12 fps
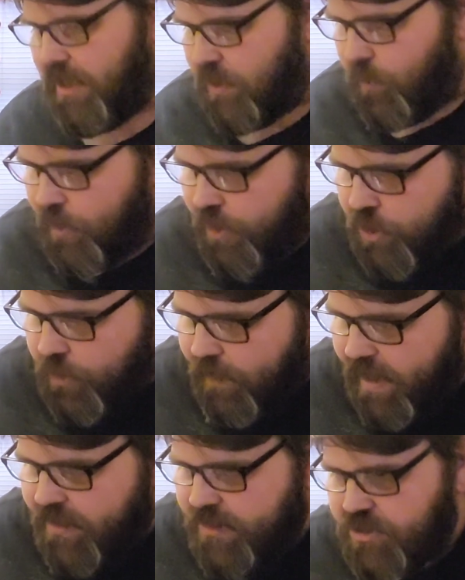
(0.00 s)
You want to look
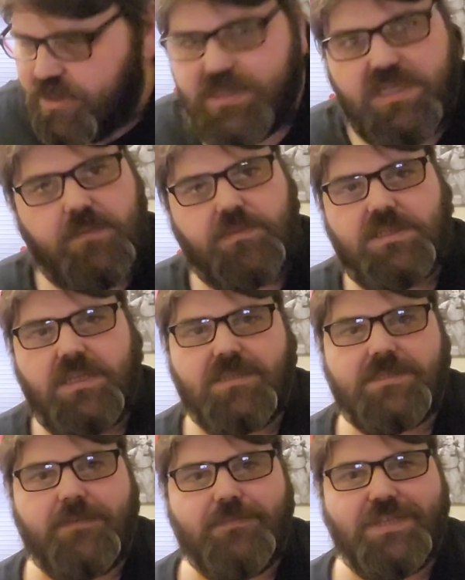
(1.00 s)
around and just keep seeing
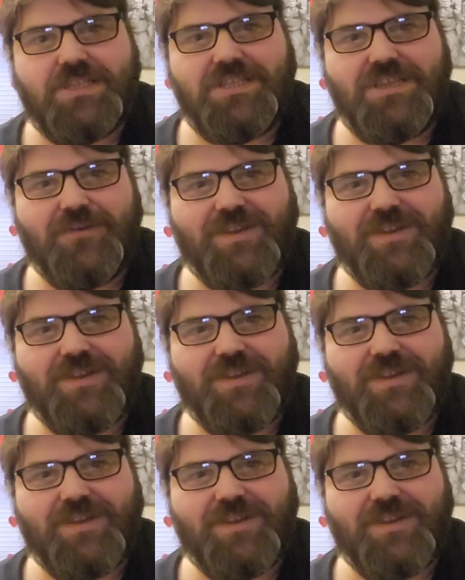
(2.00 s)
something new.